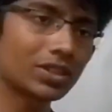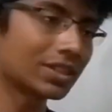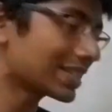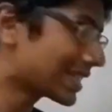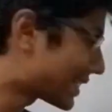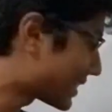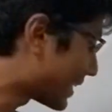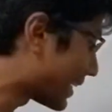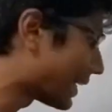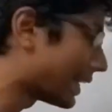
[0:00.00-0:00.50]
So
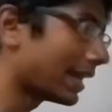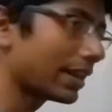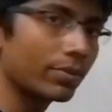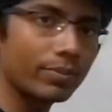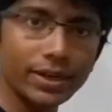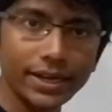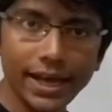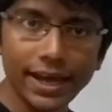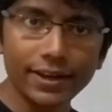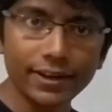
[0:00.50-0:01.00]
this is a single
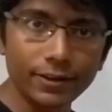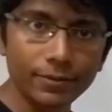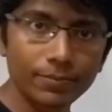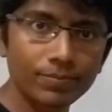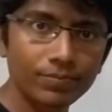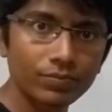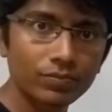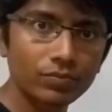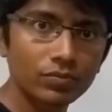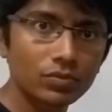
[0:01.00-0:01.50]
element array,
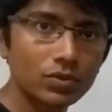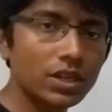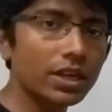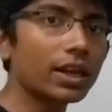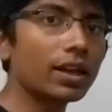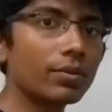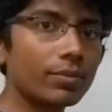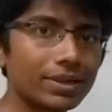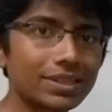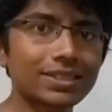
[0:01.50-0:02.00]

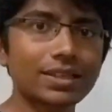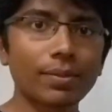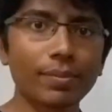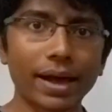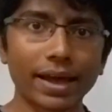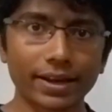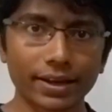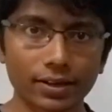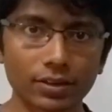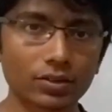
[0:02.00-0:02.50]
single element
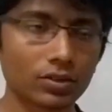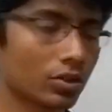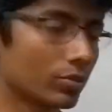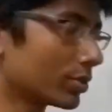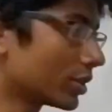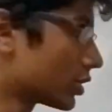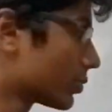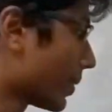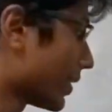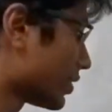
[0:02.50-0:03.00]
subarray
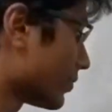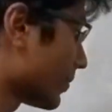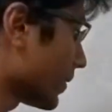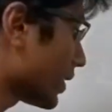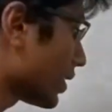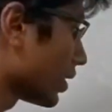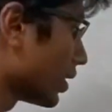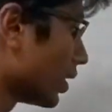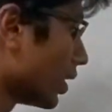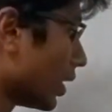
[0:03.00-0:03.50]
to be
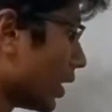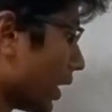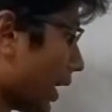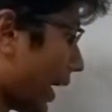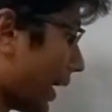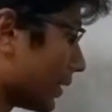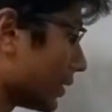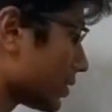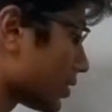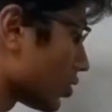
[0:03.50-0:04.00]
specific.
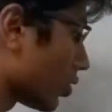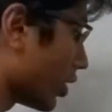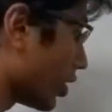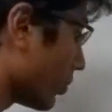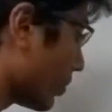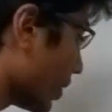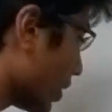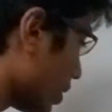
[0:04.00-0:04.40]
And this is going to